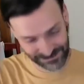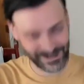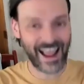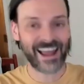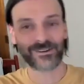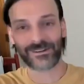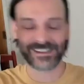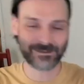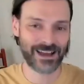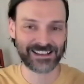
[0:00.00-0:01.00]
angrily
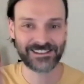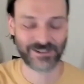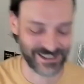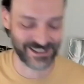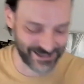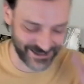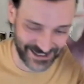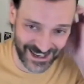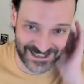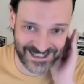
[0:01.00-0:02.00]
messaging you
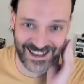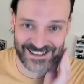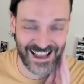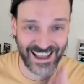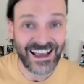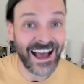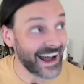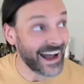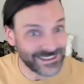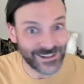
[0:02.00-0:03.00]
guys the other day.
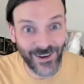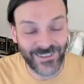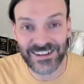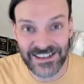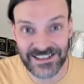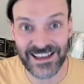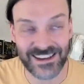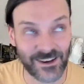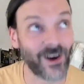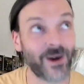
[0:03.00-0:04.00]
I can already
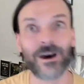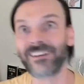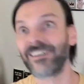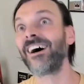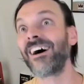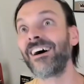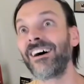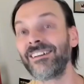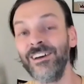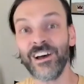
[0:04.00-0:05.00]
see it. Oh my
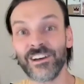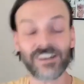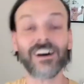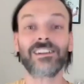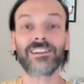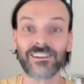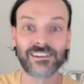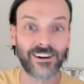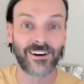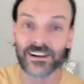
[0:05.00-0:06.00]
God, Tucker
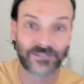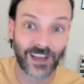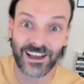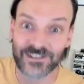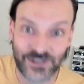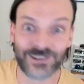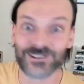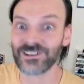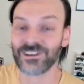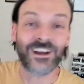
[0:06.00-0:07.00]
and RFK
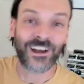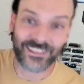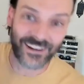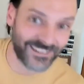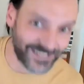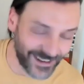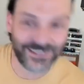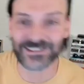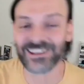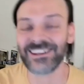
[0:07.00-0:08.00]
Jr., they're
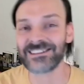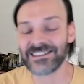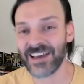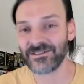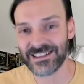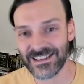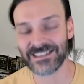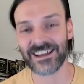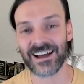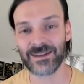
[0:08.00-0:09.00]
totes gonna save us
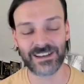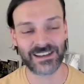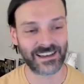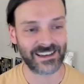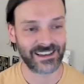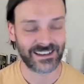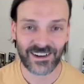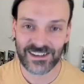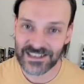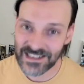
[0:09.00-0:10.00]
this time.
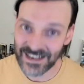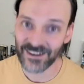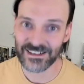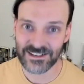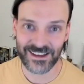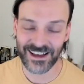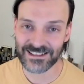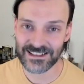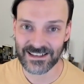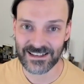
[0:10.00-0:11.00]
Are you serious, you
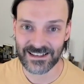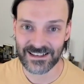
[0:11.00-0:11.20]
guys?